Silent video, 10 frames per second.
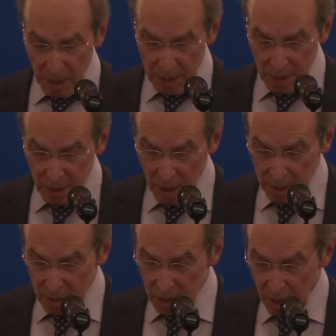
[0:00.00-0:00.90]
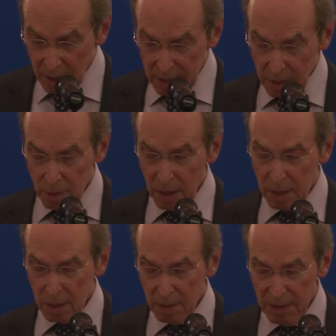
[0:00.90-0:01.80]
record is not entirely a
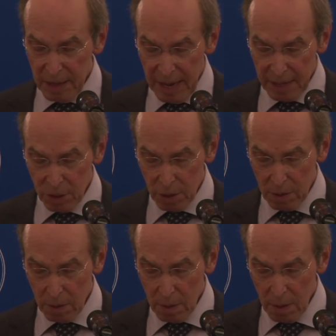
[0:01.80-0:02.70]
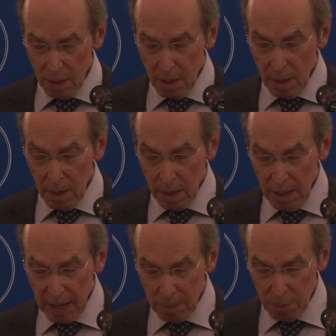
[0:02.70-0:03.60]
chronicle of inaction. It
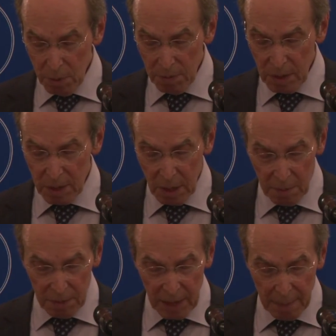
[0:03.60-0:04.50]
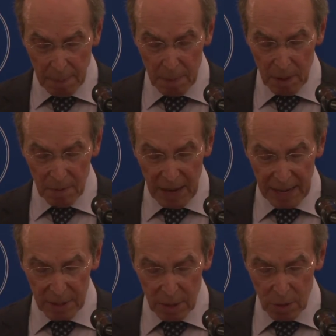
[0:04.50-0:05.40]
has proved itself capable of
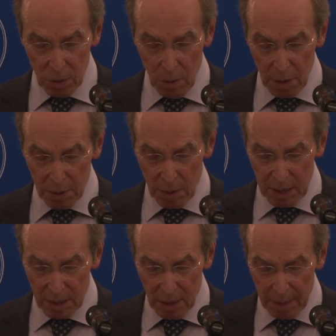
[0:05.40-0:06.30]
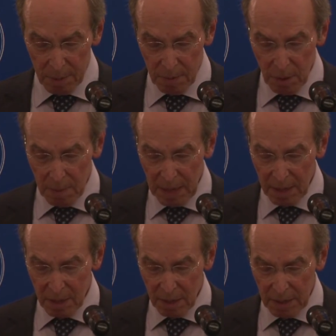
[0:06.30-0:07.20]
acting to authorize types of
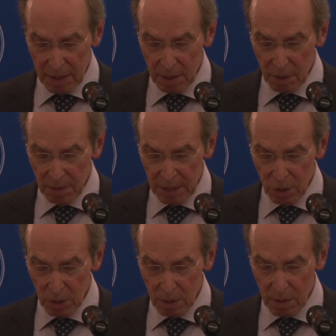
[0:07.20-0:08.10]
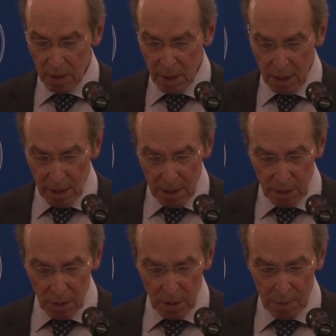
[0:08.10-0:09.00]
humanitarian intervention in
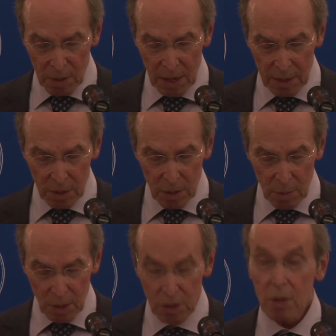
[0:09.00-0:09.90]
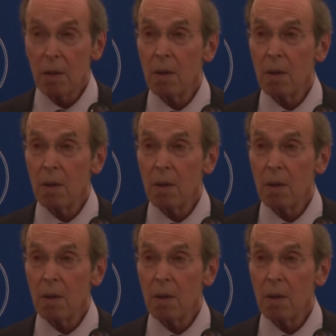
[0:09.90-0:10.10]
circumstances in which